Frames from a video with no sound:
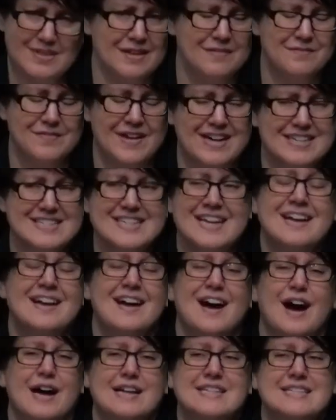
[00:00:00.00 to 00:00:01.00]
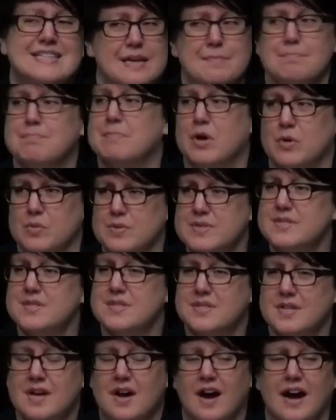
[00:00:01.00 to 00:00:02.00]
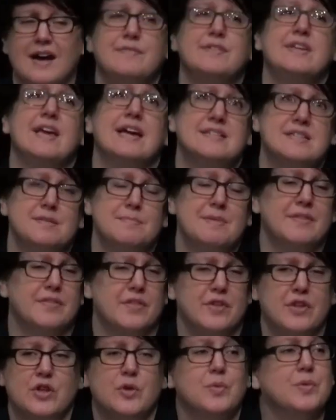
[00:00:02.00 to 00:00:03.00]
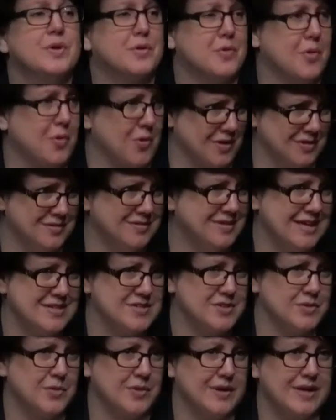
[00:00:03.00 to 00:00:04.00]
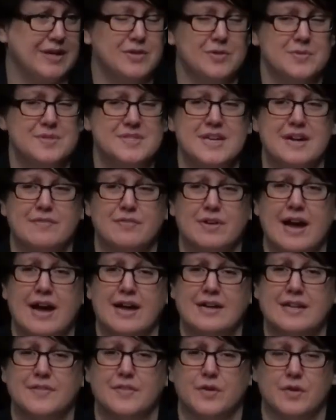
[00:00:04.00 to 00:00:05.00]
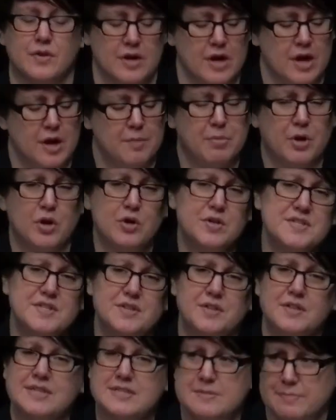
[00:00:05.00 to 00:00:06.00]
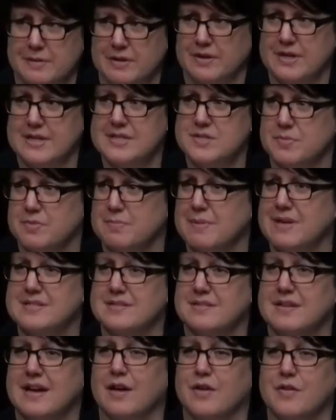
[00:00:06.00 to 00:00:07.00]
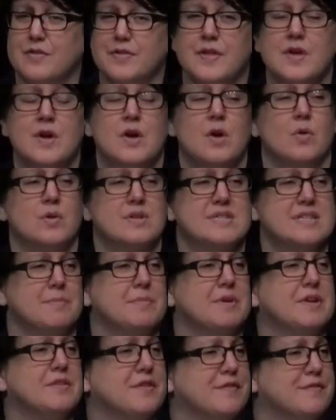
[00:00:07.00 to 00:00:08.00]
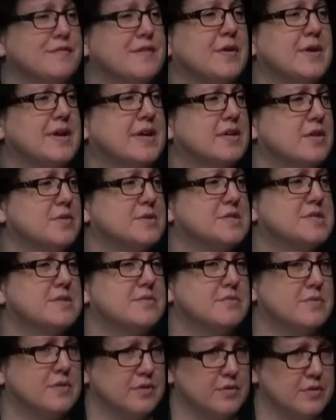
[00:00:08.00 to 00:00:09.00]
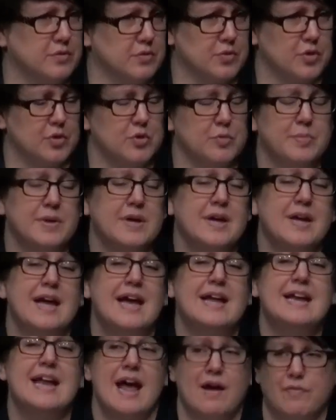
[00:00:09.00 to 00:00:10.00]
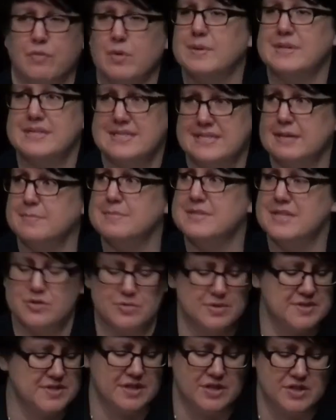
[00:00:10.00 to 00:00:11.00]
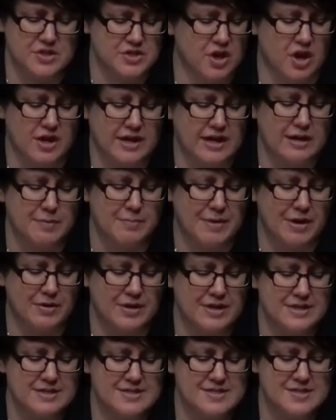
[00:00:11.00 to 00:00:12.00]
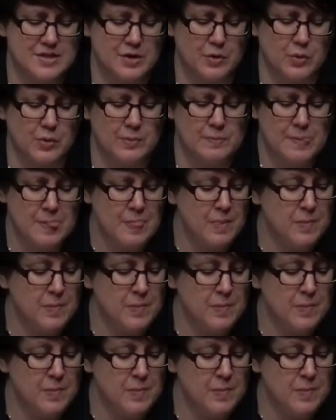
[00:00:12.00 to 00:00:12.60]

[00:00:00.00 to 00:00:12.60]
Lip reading: in fact, I'd say most. I've yet to meet the unicorn at Deloitte who's never had either personal experience with mental health or someone in their very close group. And everyone seems interested in talking about it. So